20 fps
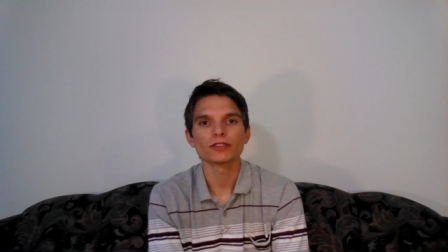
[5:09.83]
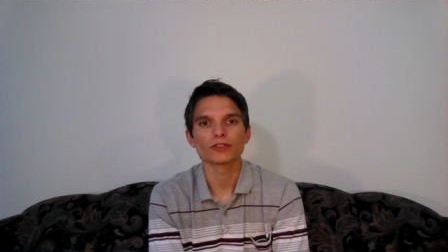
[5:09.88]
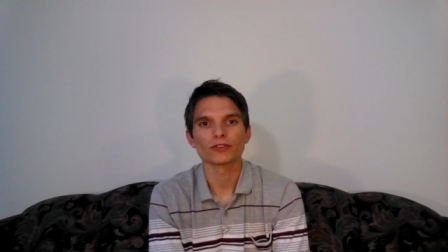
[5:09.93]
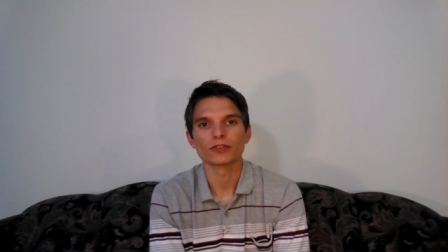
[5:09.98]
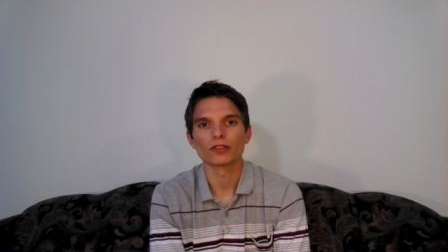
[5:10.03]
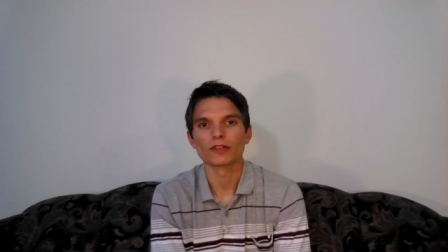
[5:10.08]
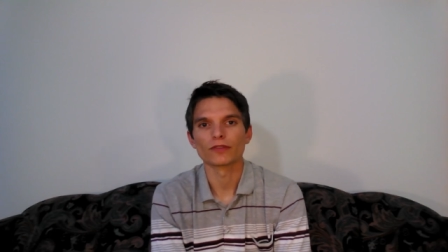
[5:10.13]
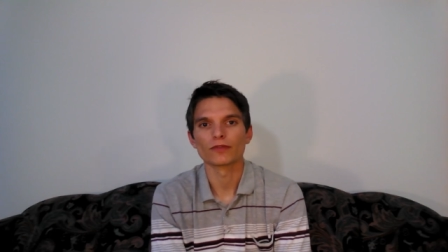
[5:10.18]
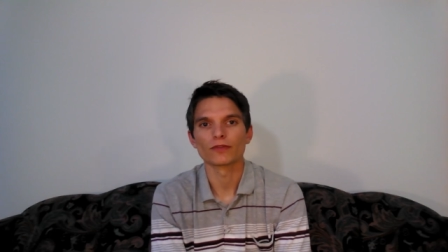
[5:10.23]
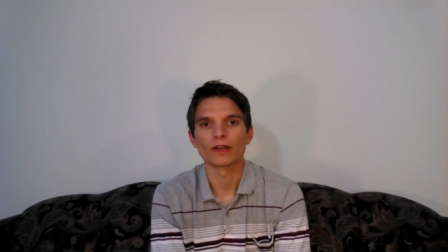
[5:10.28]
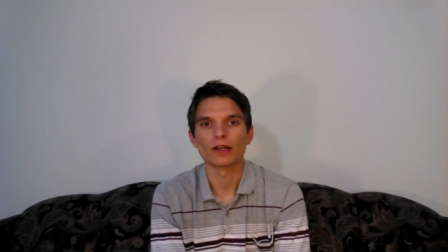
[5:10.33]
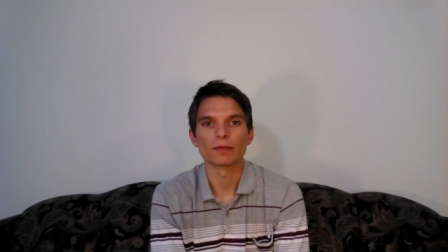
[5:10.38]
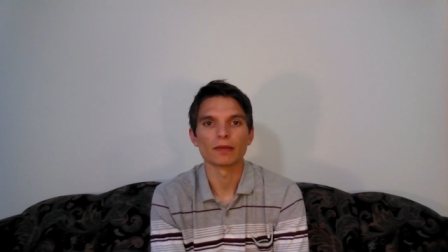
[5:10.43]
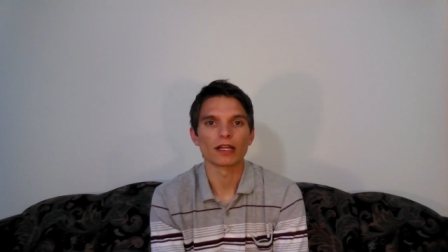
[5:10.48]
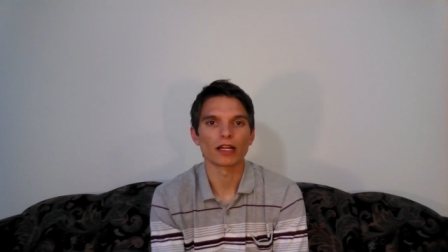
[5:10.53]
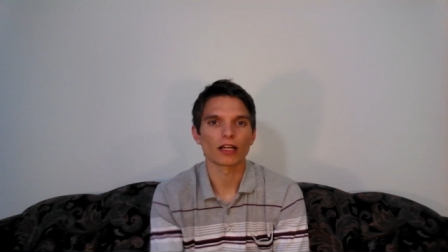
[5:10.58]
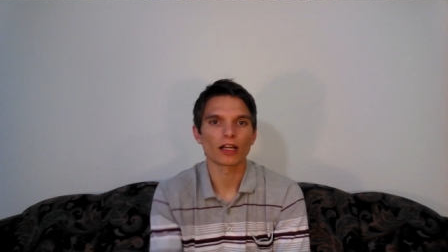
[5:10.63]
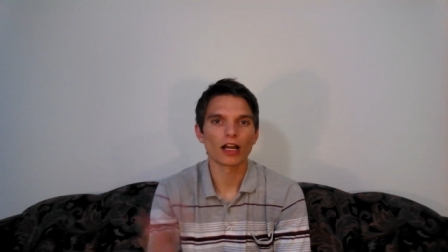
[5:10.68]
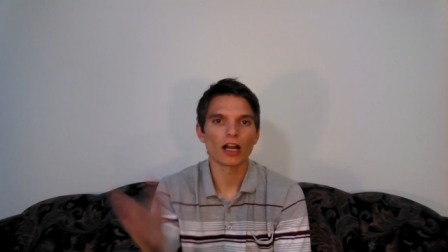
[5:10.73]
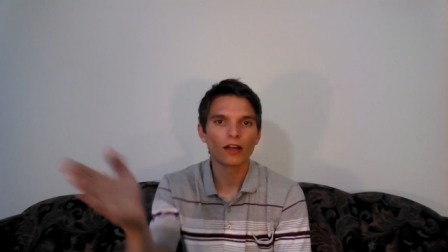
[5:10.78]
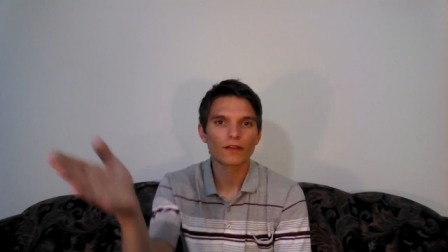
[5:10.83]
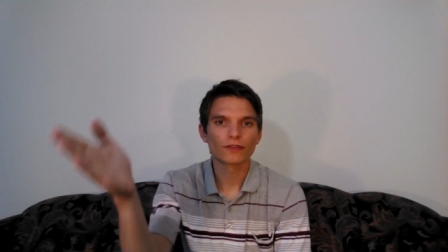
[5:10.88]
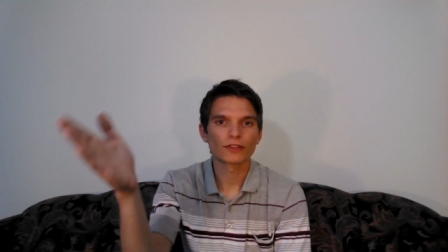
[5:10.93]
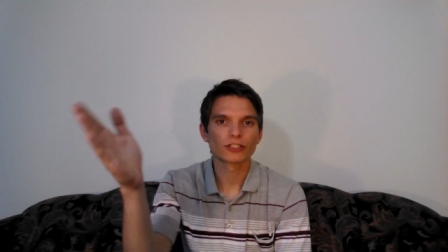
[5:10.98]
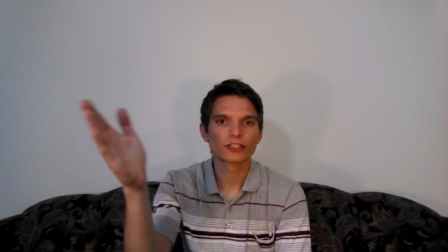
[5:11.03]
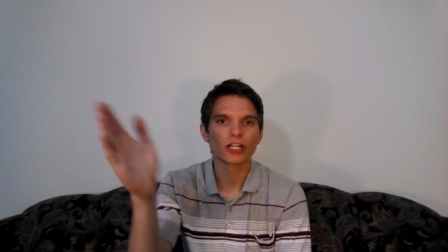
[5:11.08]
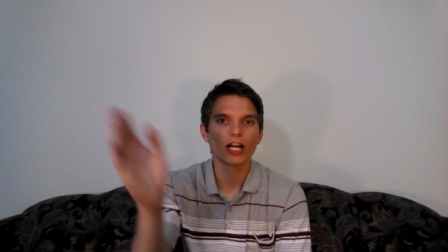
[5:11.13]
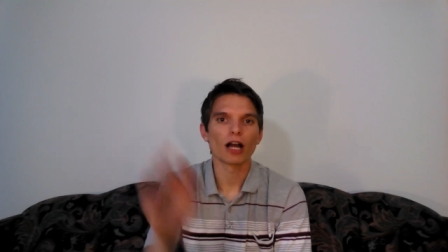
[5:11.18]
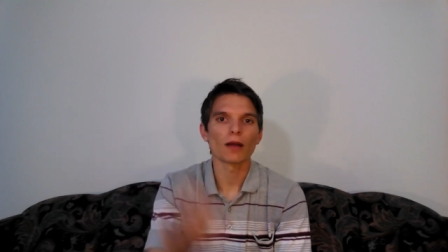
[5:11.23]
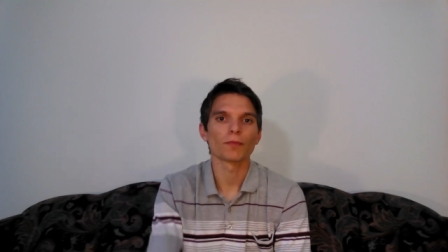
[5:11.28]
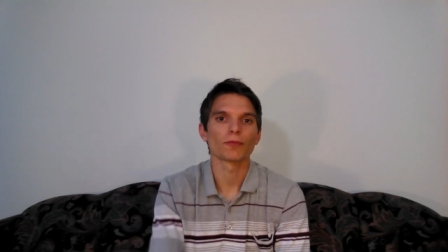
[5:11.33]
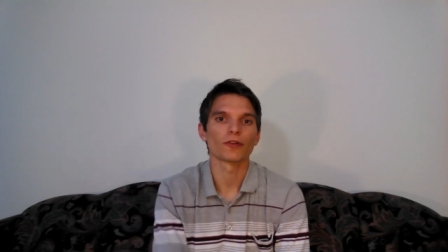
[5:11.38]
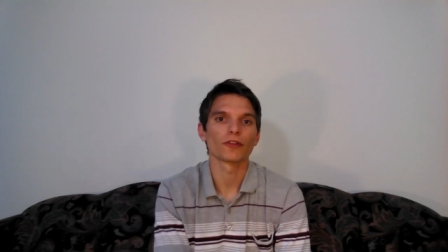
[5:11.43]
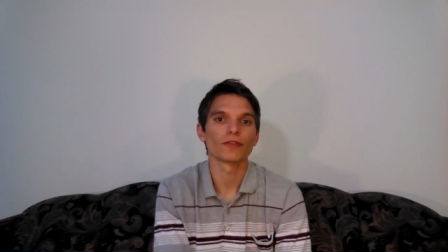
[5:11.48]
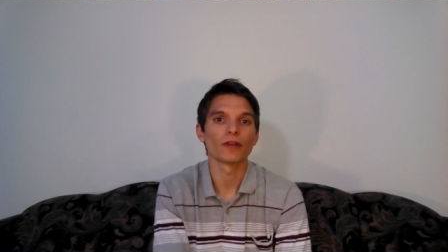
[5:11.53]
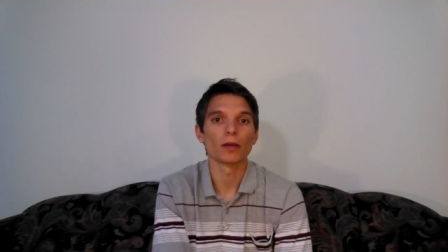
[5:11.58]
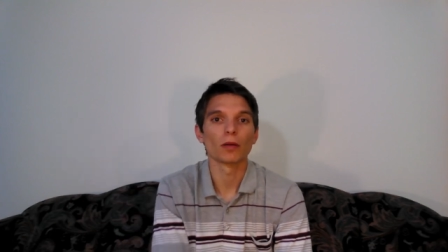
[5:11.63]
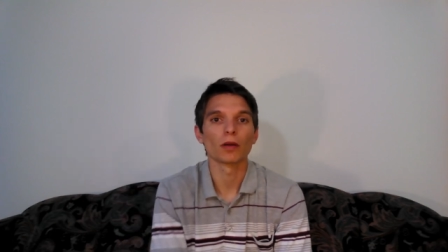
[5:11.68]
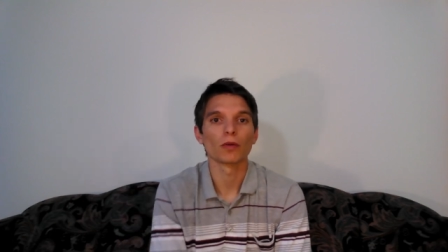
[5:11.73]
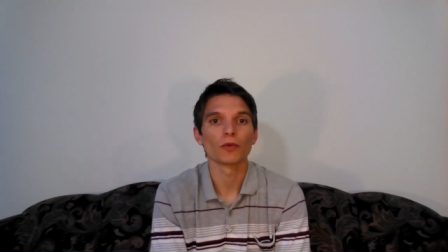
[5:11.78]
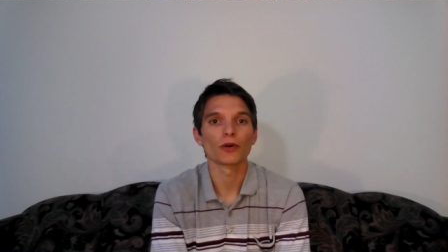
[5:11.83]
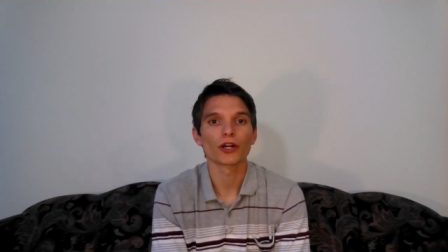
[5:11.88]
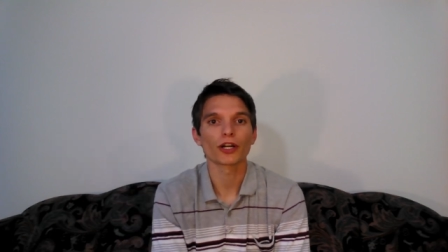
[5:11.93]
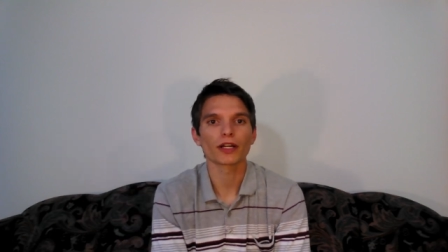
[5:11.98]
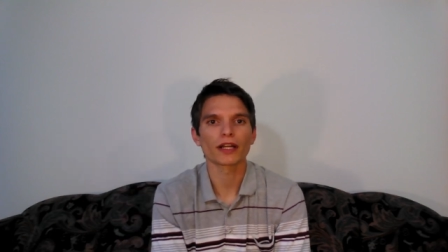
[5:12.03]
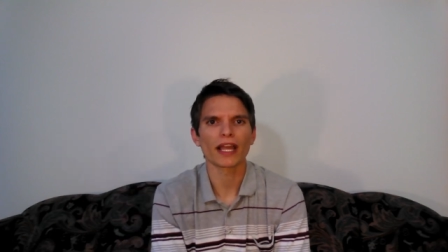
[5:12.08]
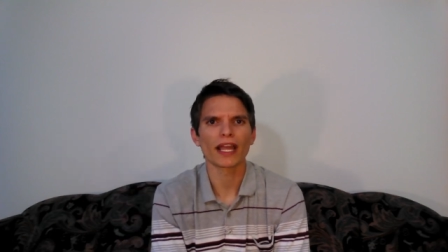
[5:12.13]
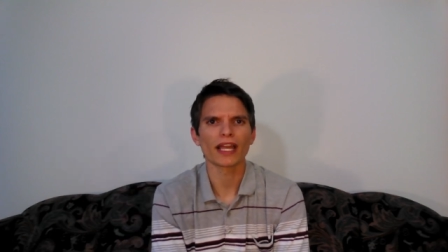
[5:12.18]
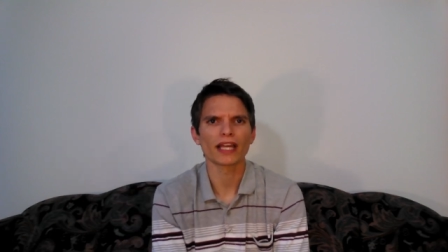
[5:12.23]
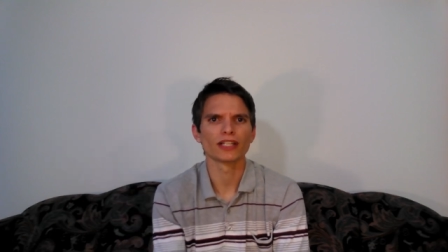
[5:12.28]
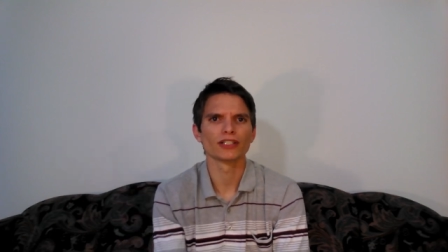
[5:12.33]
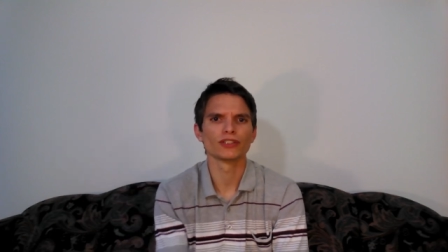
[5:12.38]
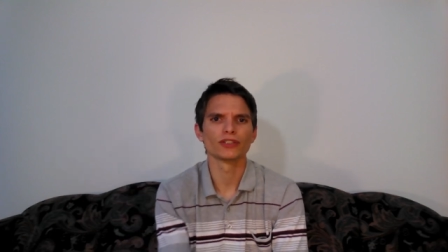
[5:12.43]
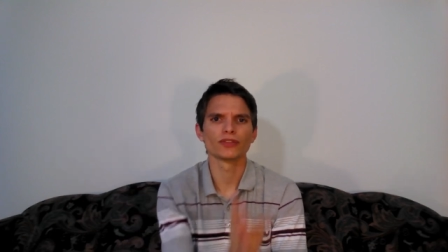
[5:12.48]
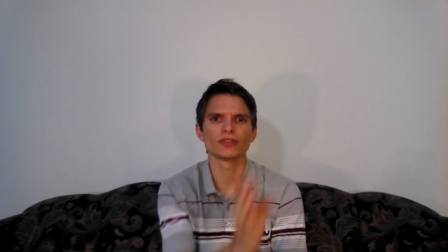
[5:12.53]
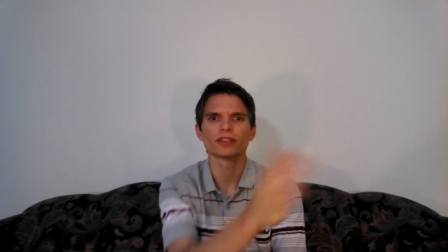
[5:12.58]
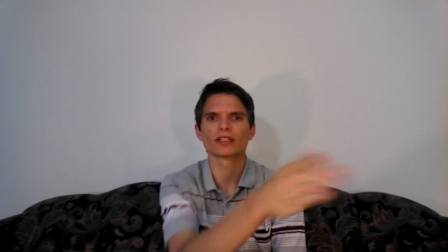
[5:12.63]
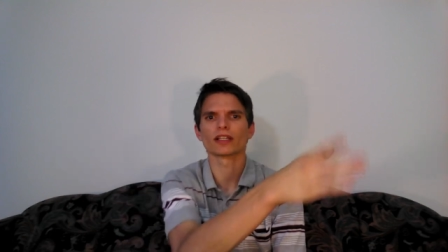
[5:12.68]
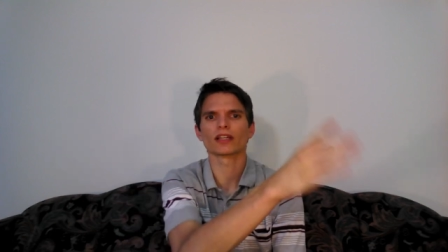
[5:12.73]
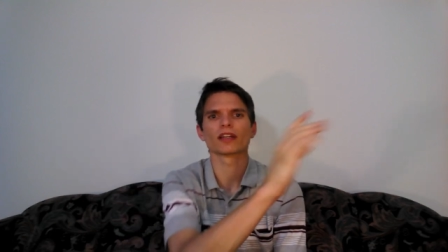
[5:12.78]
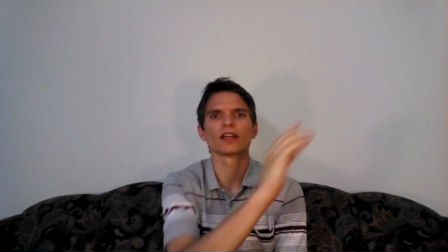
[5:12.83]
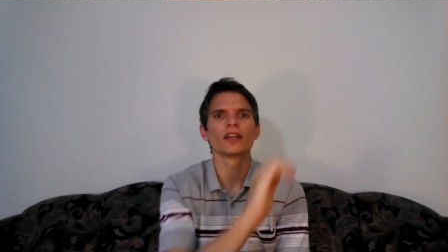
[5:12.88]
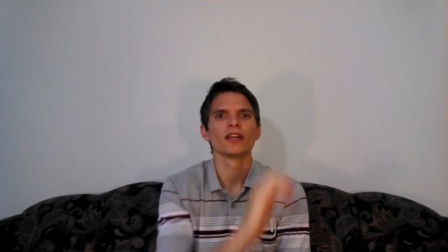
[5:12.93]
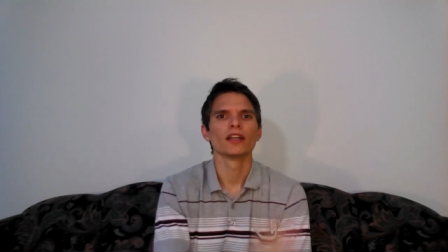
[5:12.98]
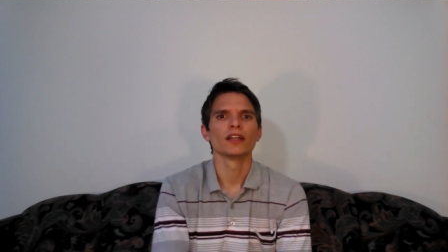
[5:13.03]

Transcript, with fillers: or if I'm in a coffee shop, or if I'm at work, hey, do you think,